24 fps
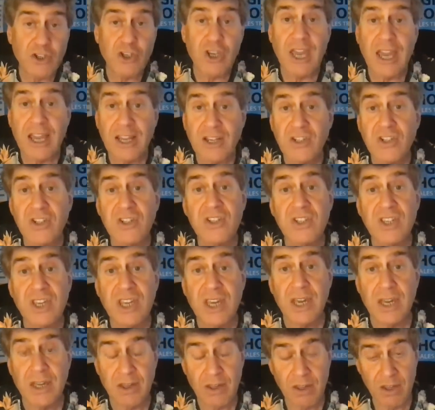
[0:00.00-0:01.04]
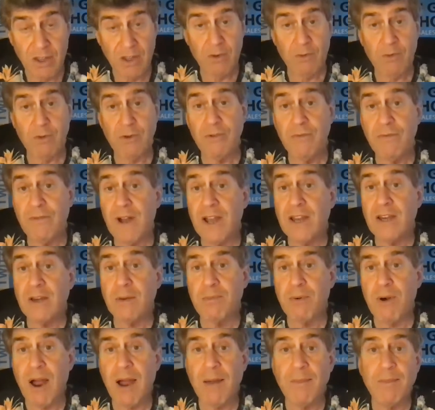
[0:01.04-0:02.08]
Cash is king. When you find a
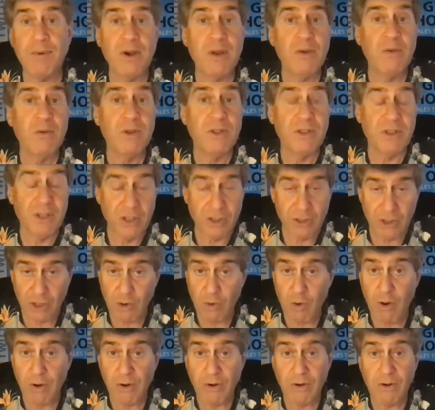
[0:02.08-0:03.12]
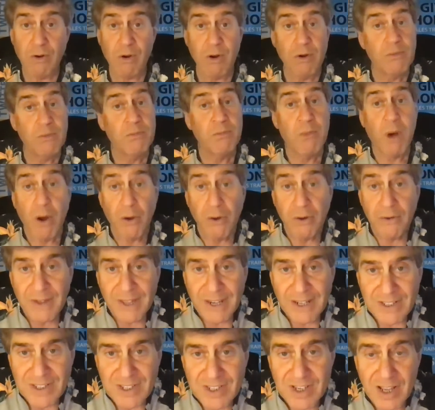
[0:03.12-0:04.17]
property with the quote-unquote
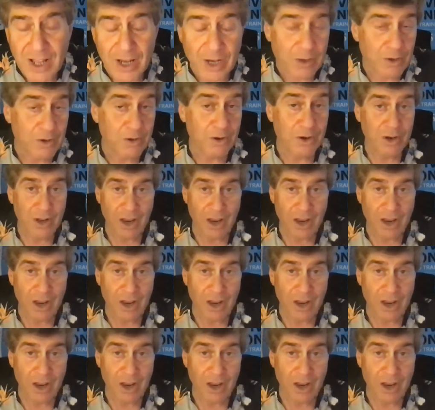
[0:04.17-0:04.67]
motivated seller,